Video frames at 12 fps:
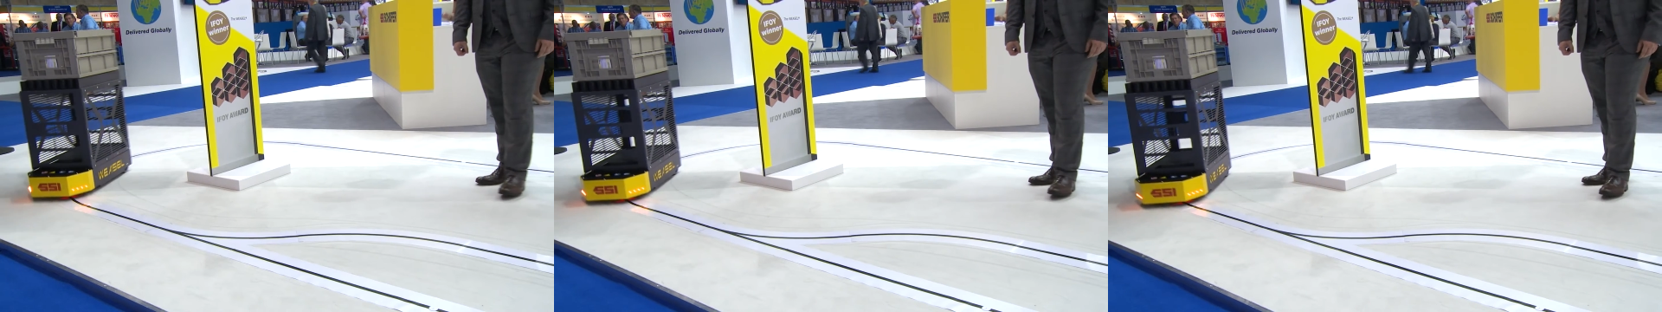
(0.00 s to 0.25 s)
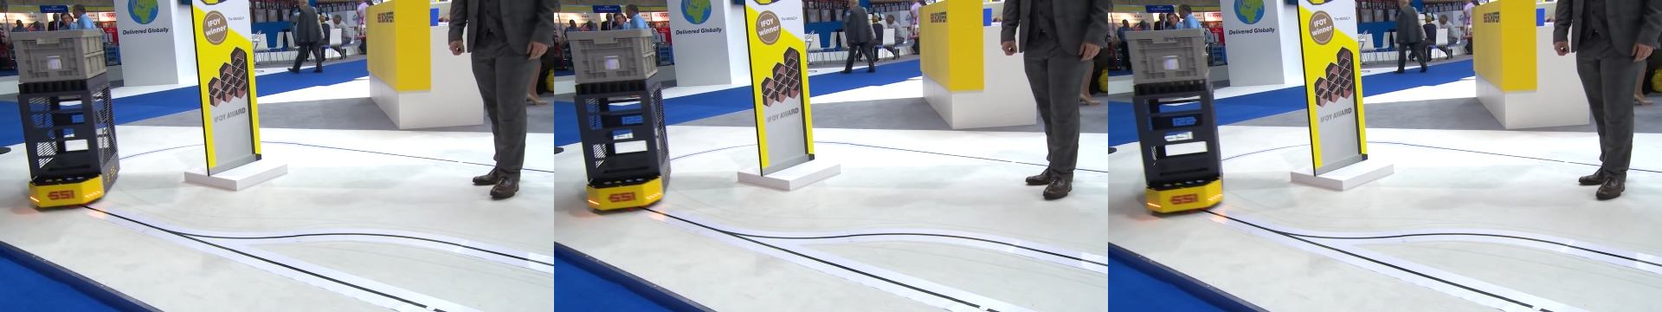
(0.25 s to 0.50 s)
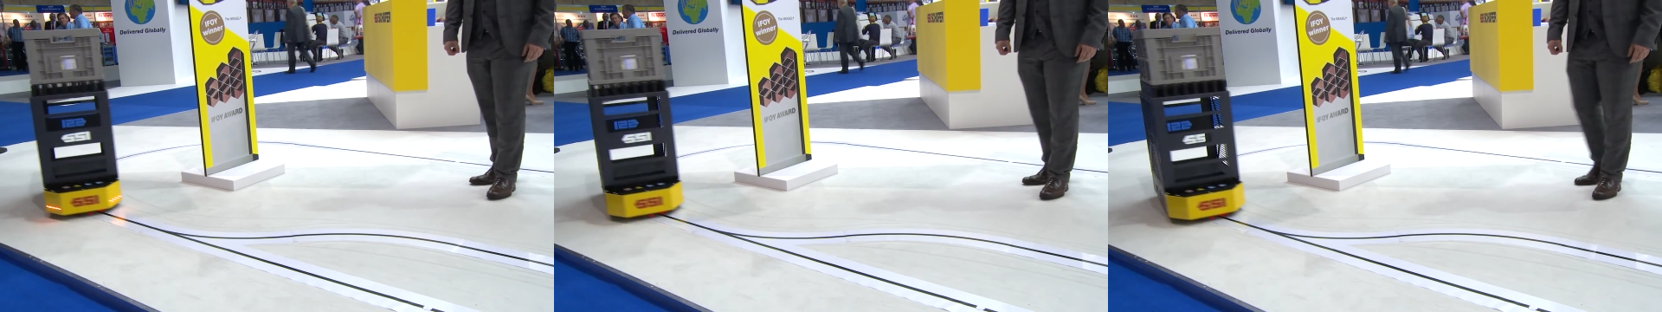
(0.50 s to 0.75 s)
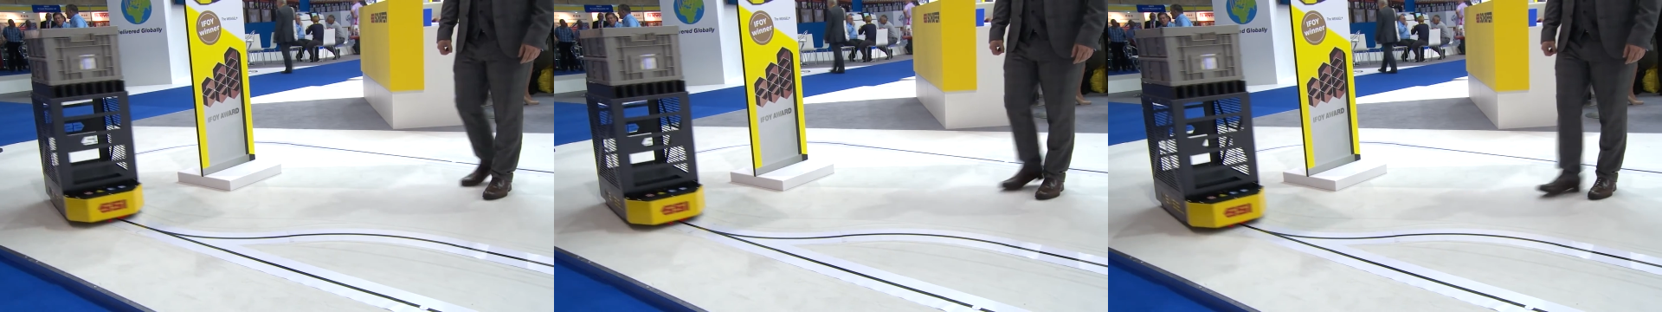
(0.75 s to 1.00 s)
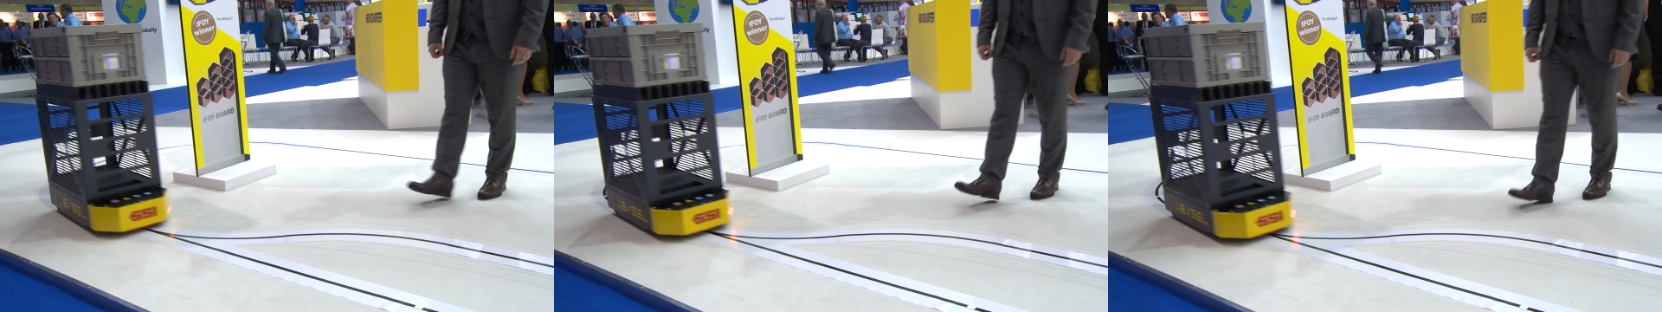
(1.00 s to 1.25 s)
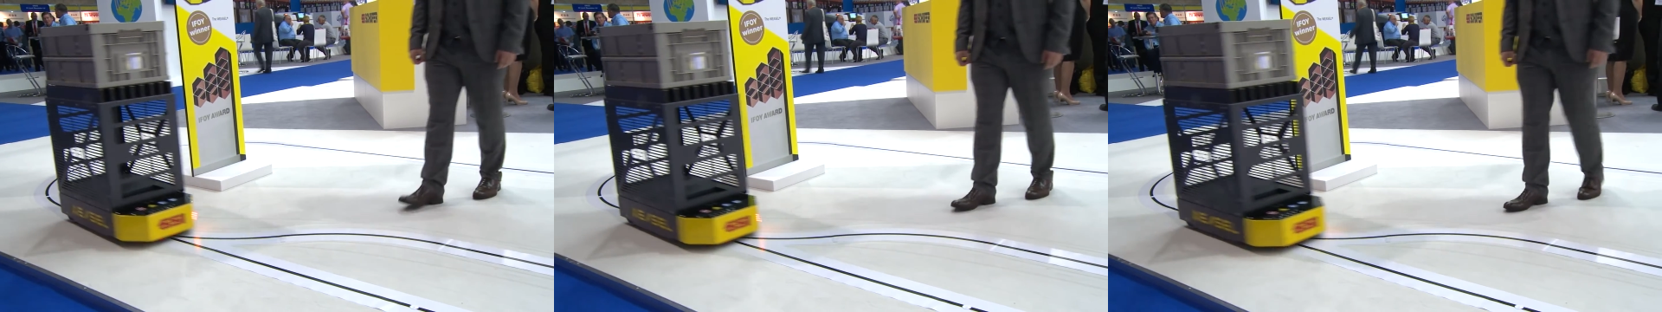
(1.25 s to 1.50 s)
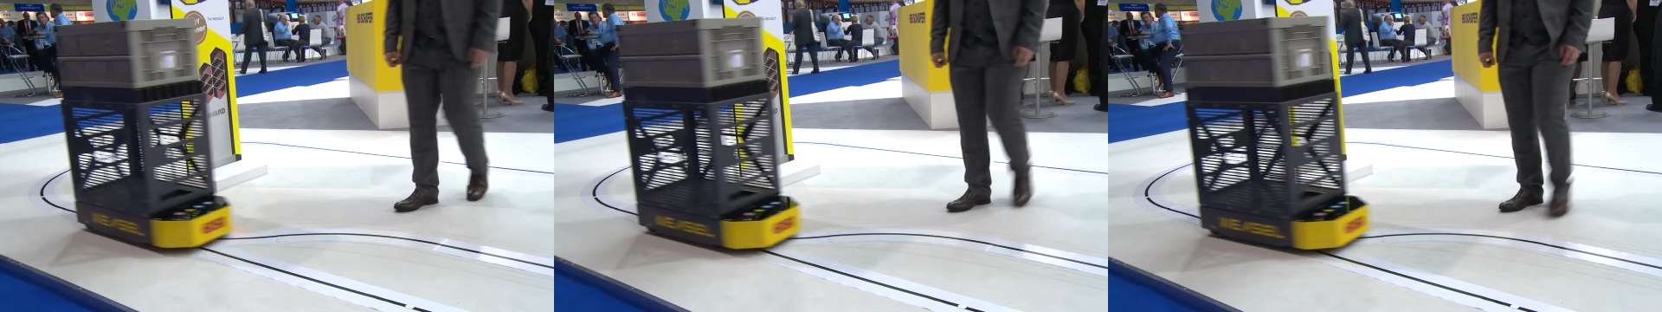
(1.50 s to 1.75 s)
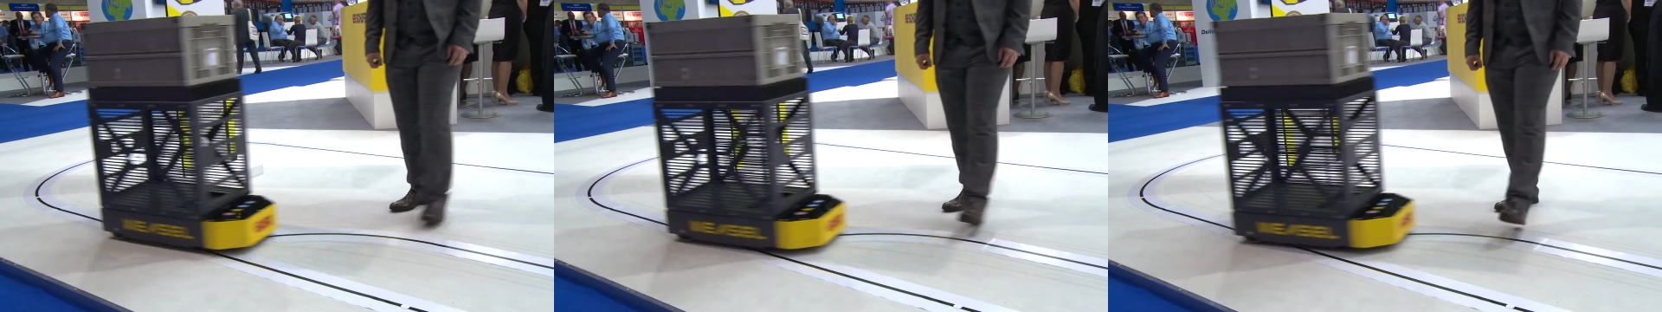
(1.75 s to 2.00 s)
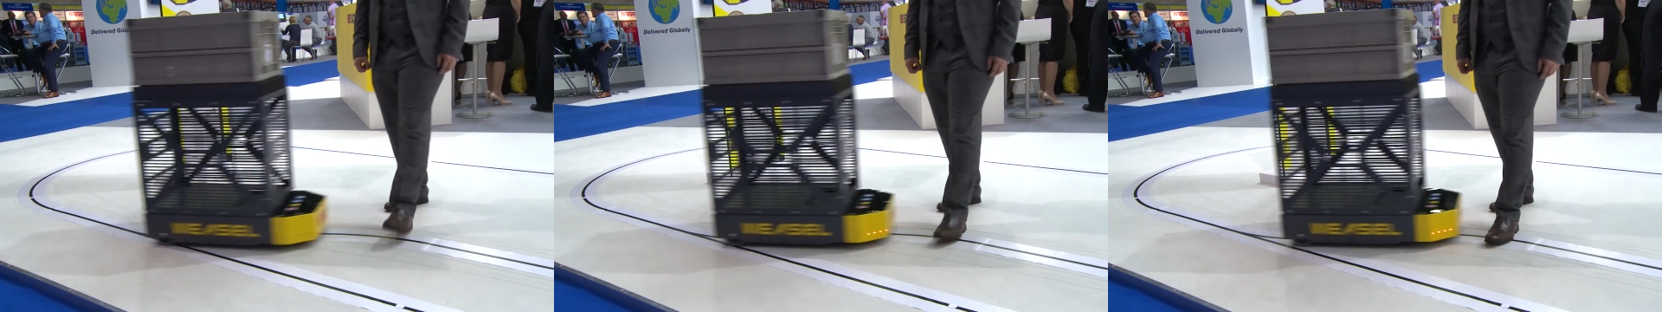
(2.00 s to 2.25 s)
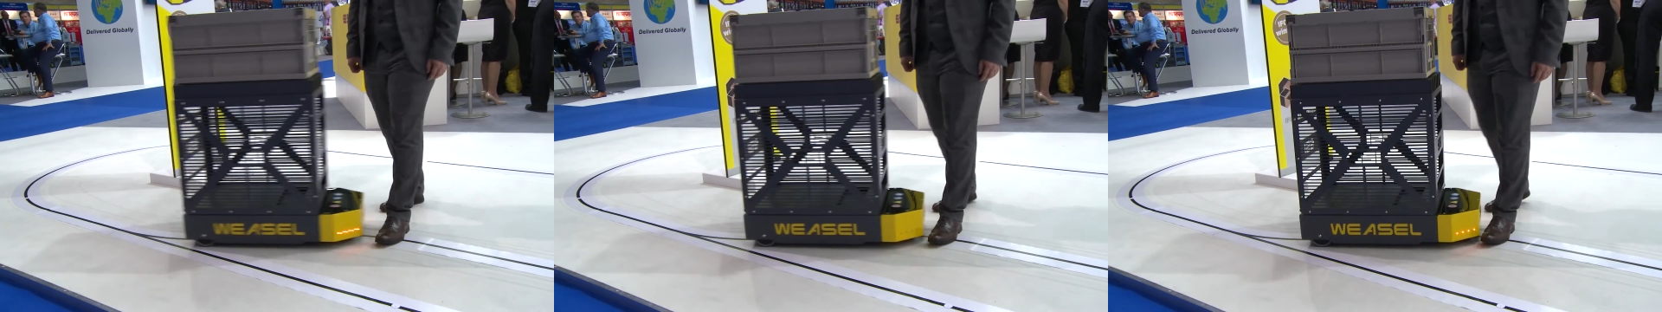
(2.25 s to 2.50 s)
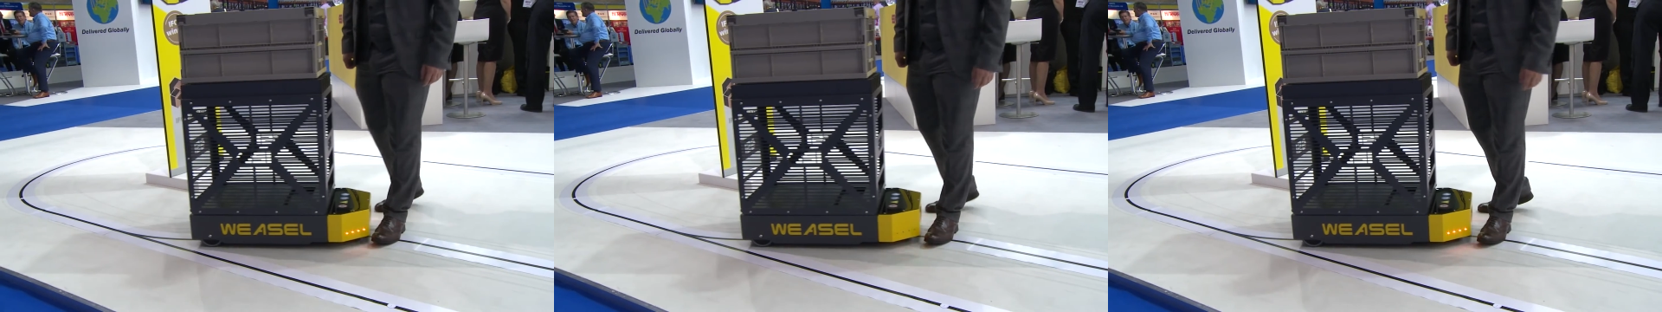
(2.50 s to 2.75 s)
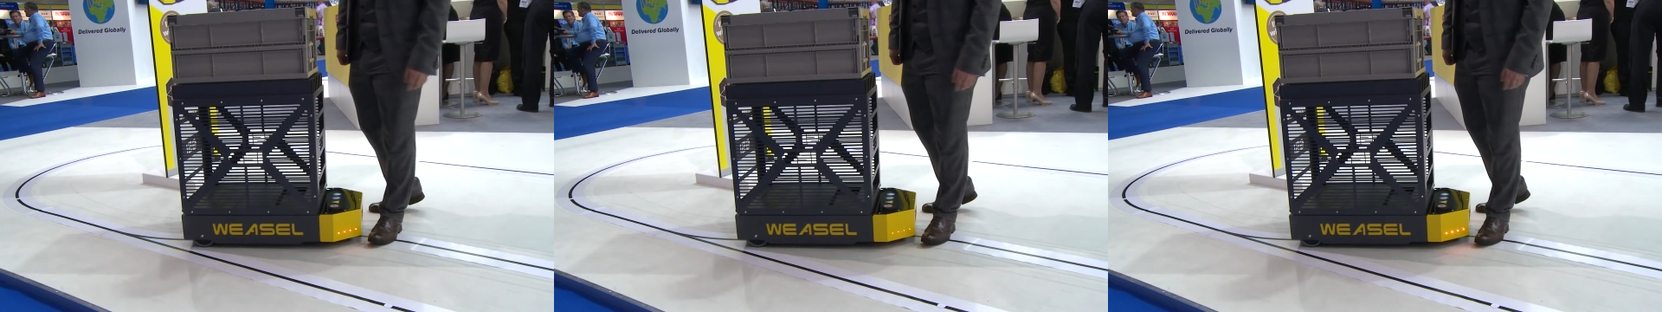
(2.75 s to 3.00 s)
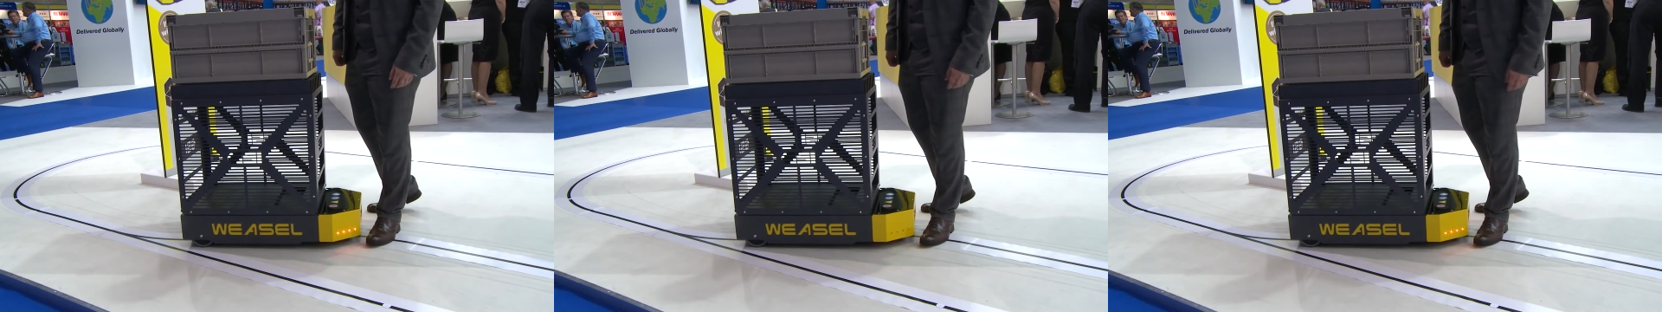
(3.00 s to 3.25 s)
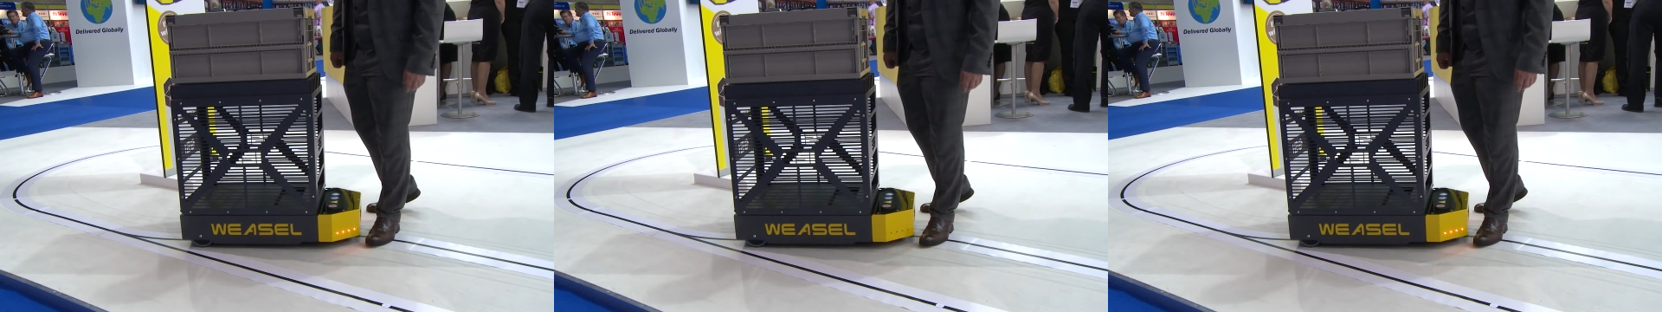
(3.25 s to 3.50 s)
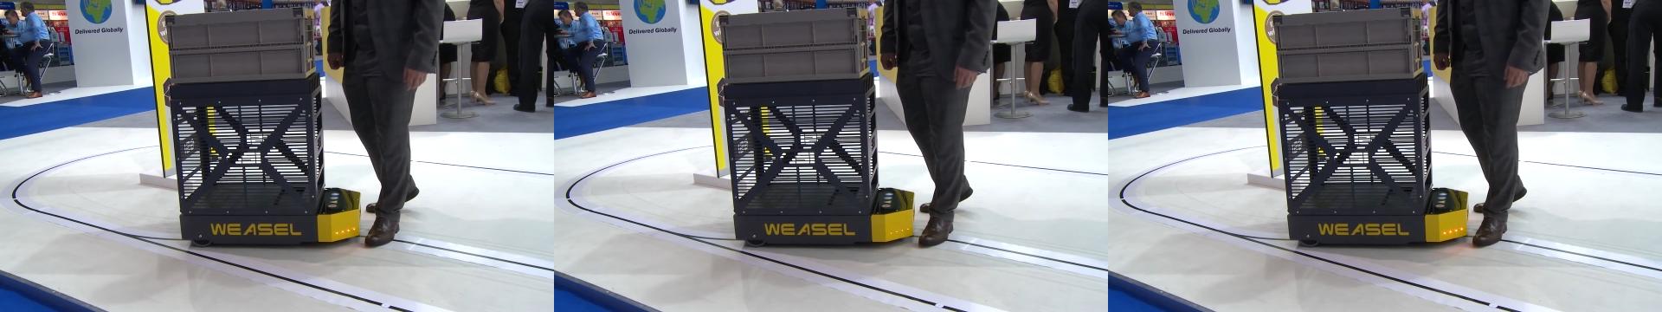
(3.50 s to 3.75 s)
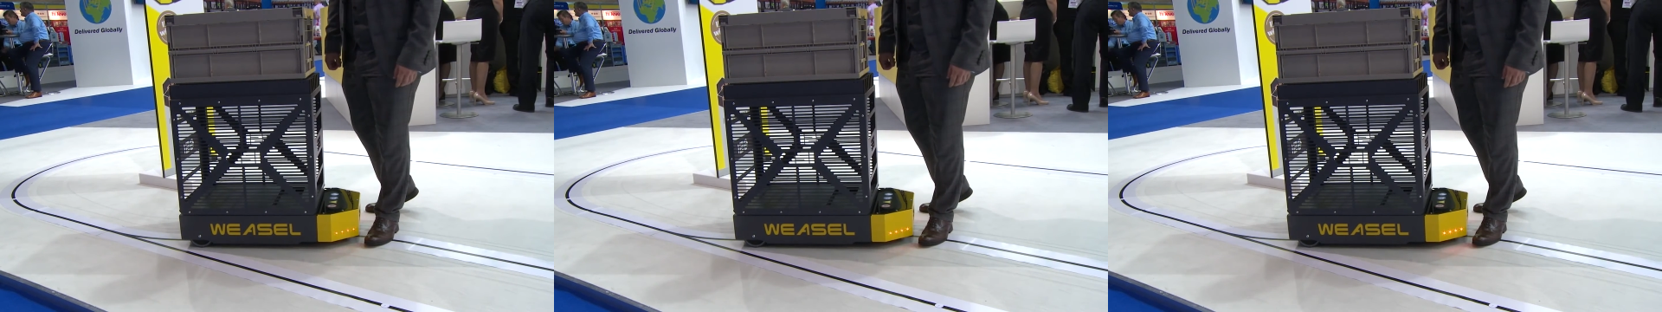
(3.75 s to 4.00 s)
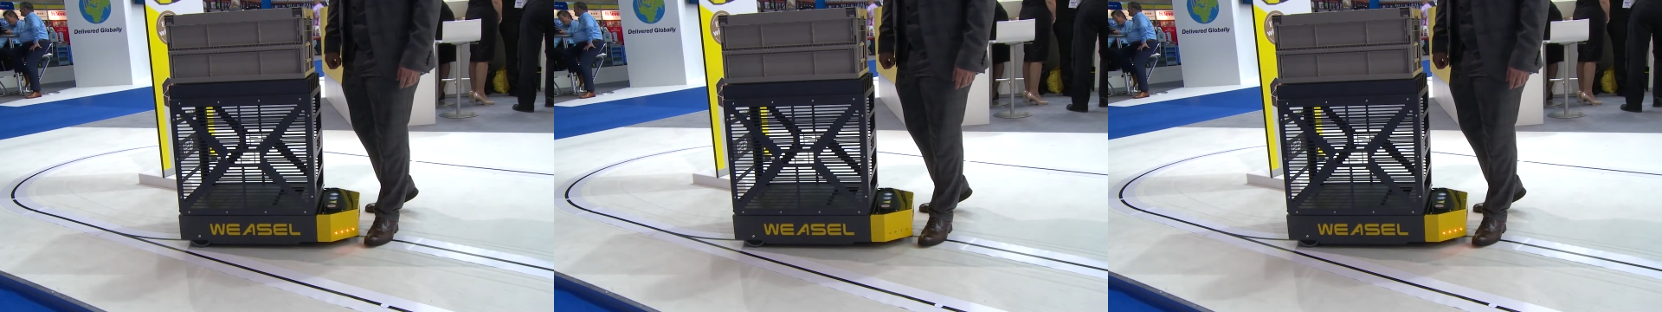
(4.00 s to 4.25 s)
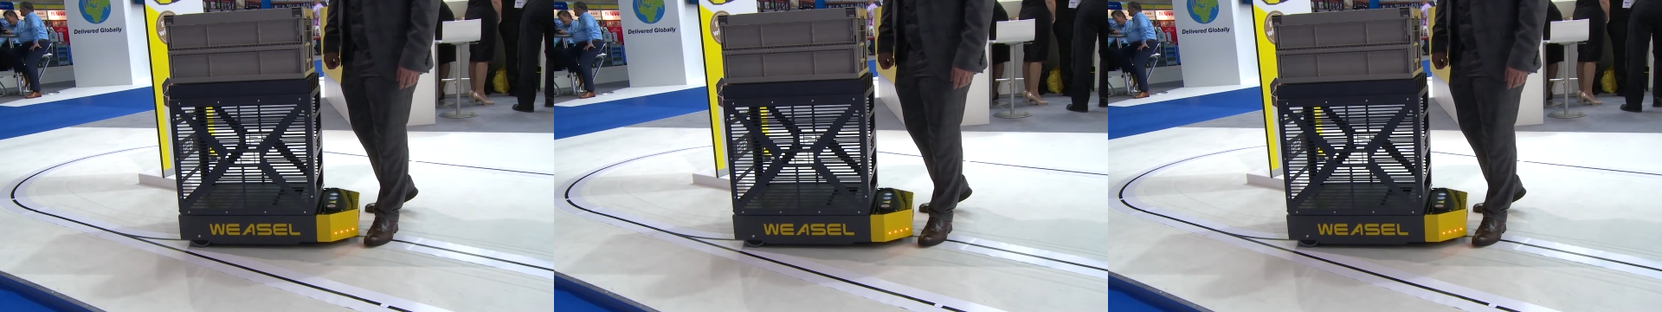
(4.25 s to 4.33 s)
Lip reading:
No face is visible, so there are no lips to read.